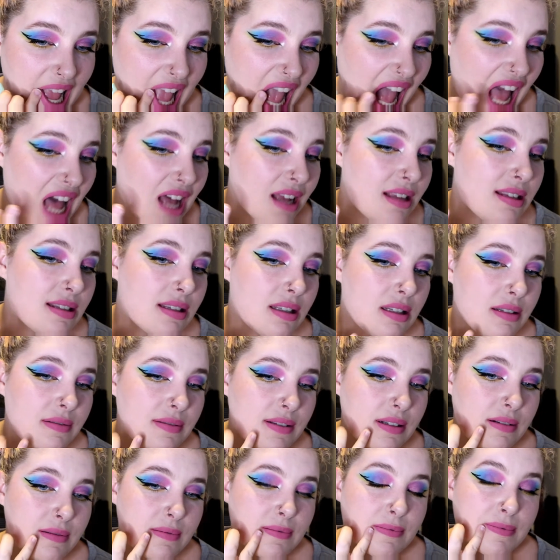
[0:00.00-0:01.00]
I still have
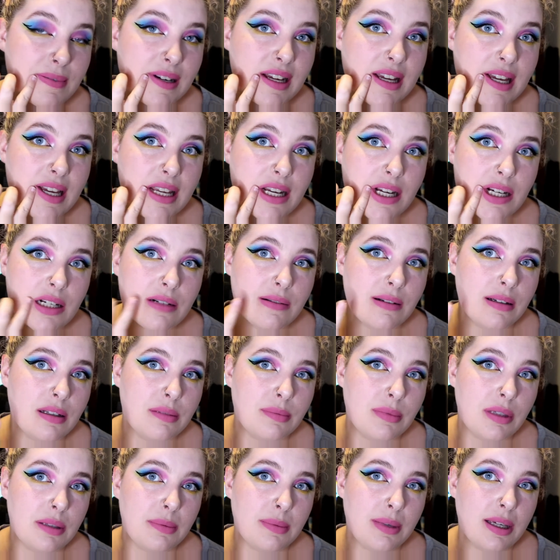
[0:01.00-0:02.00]
like red around
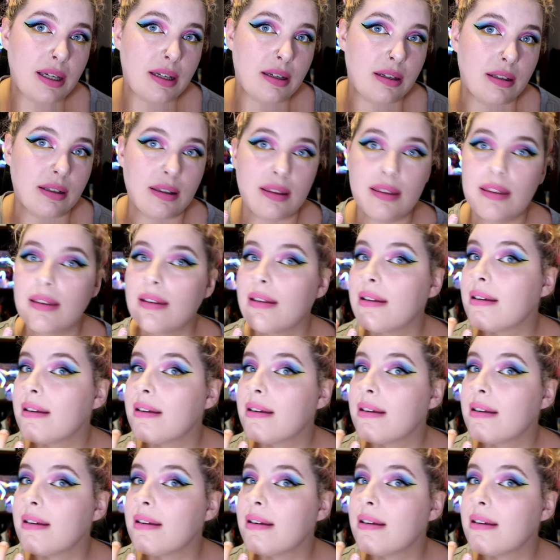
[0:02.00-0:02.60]
my mouth.